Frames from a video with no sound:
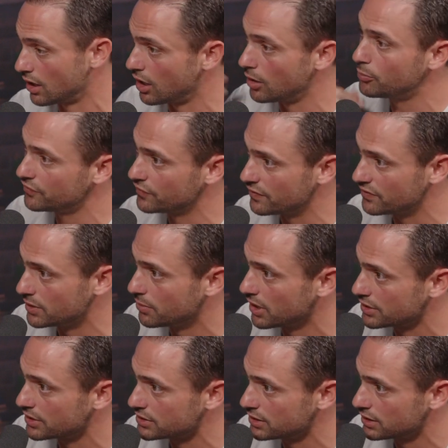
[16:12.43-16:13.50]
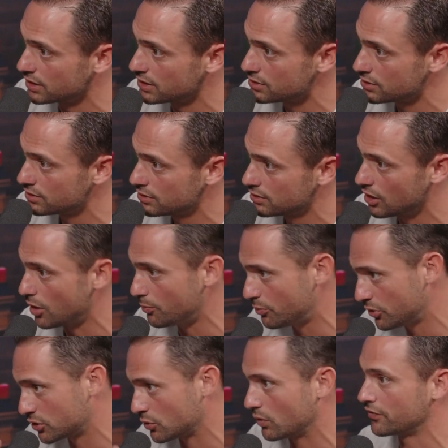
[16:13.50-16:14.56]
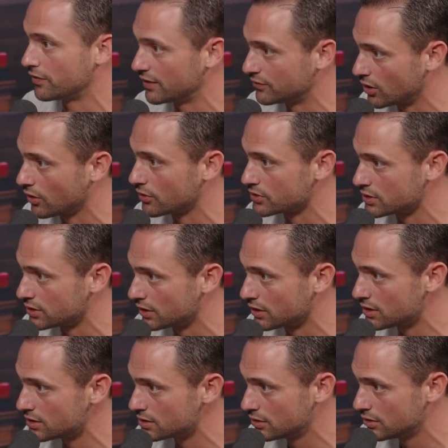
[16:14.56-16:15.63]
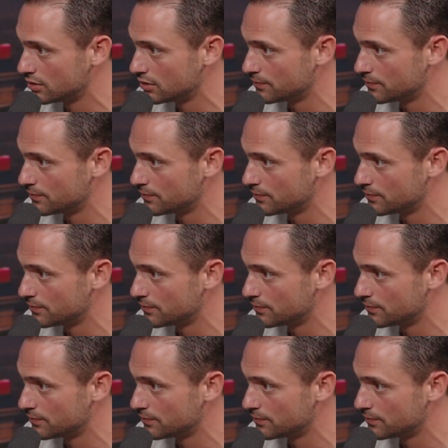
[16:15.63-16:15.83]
I'll put $50 into this. I'll put $25 into this.